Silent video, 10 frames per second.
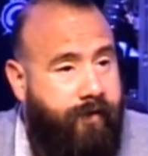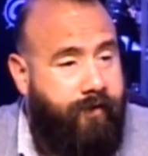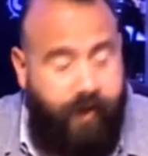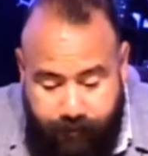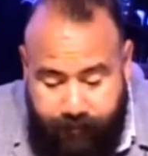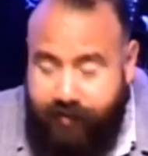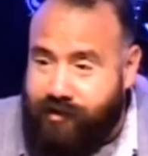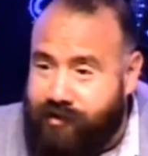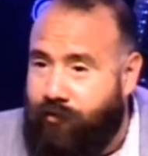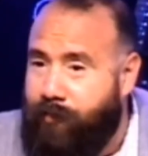Think about
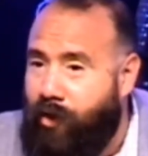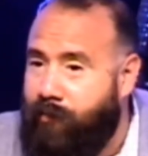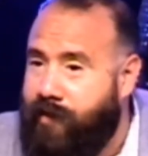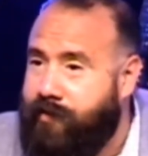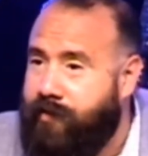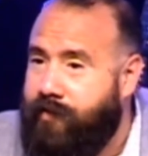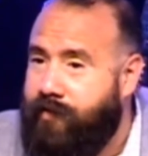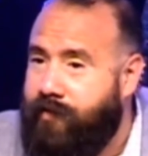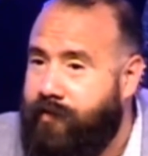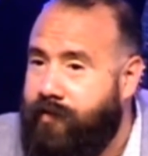this for a moment.
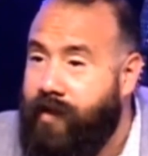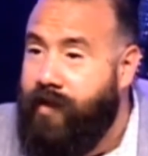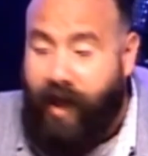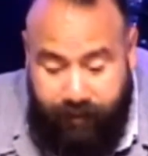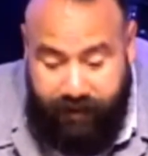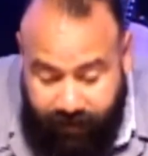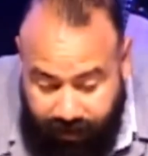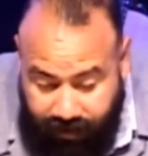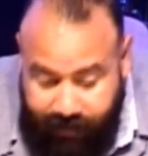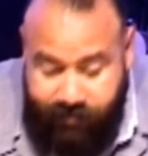And
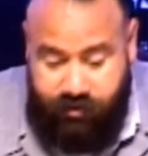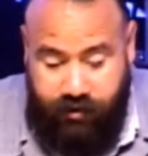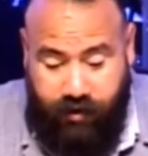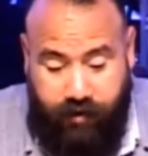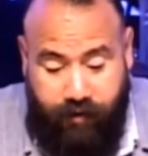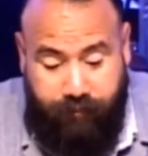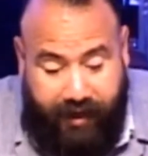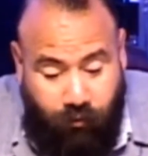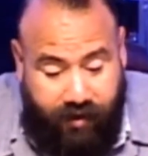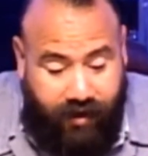because
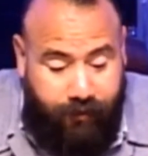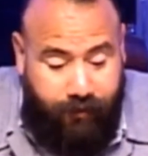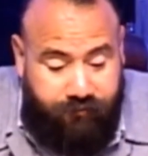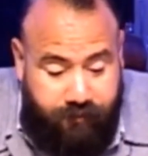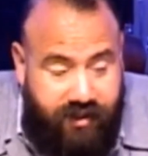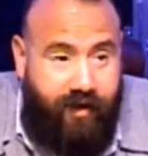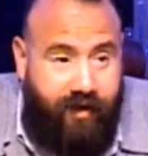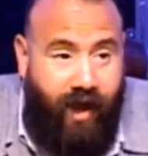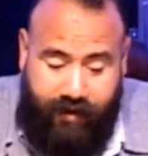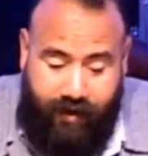being redeemed from sin,
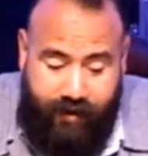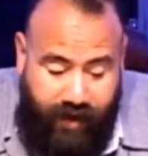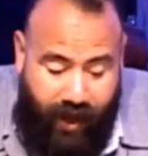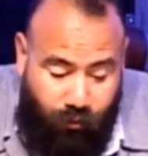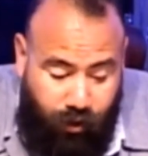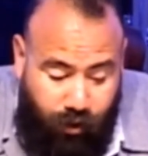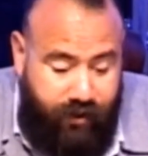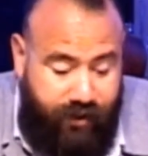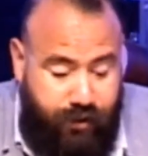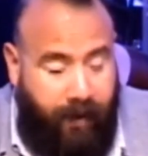God not will
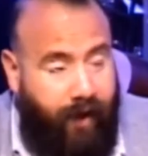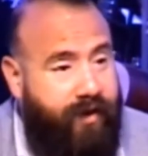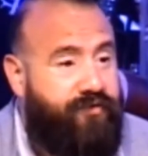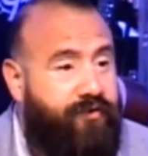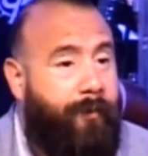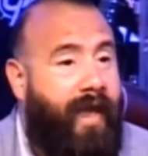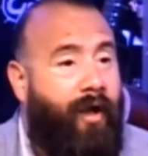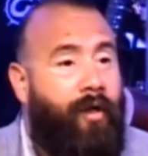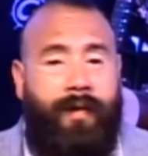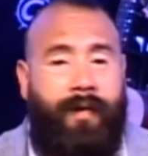only spare us from
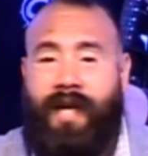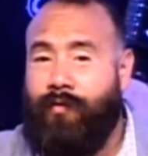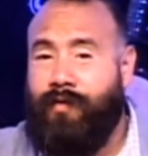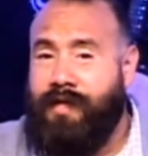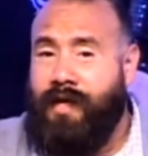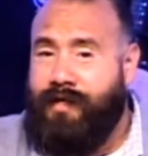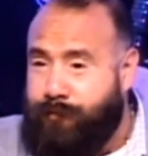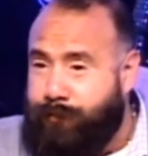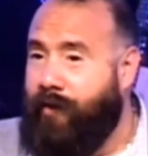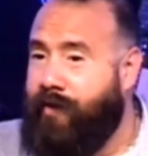hell, but He will
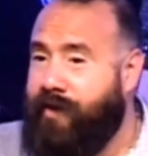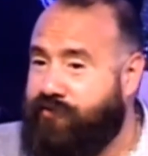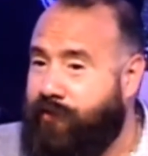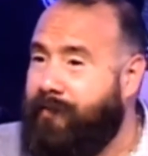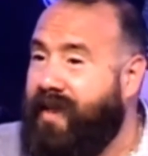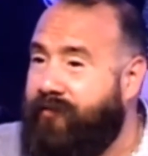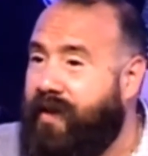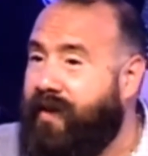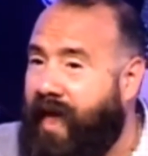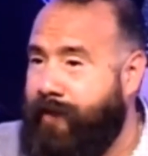spare us from
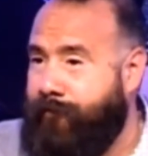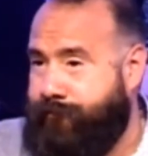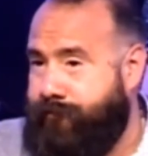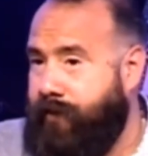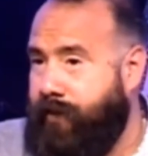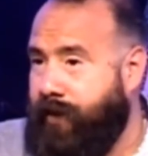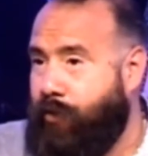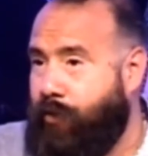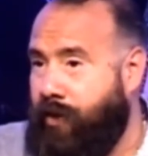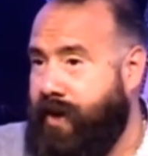living life
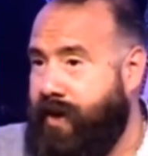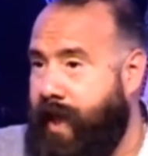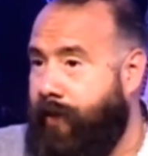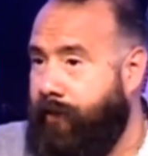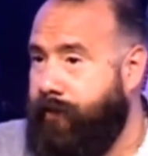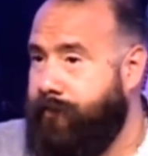like we're in hell.